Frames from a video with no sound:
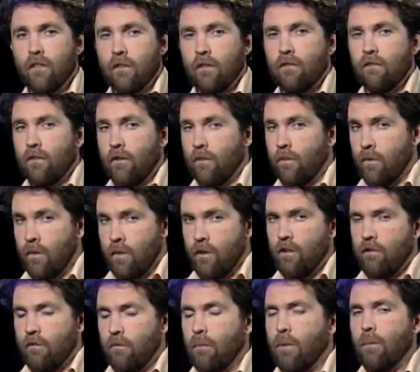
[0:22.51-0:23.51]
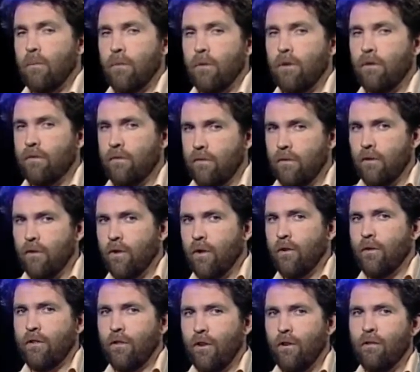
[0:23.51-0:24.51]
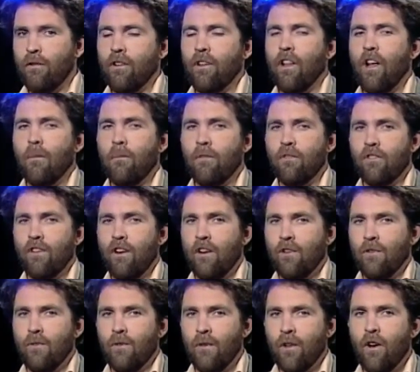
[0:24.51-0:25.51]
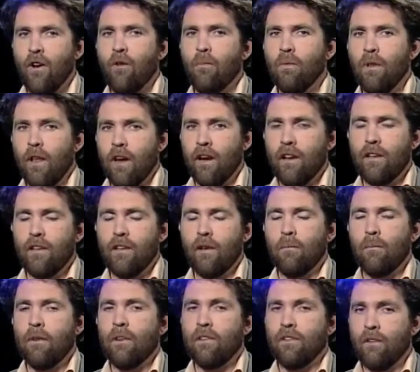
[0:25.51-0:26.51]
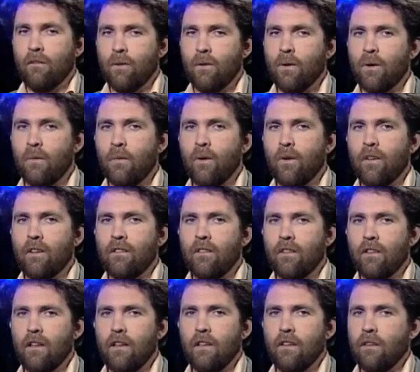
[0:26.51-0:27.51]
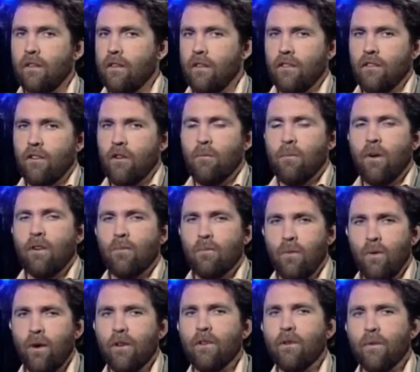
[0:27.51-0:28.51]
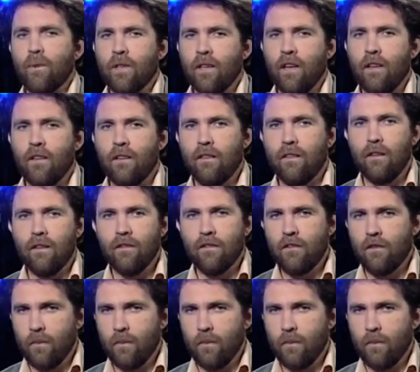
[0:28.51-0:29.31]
And if you remember, if you don't solve the climate change for the whole planet, and that means everyone working together, there's not much point doing the other things.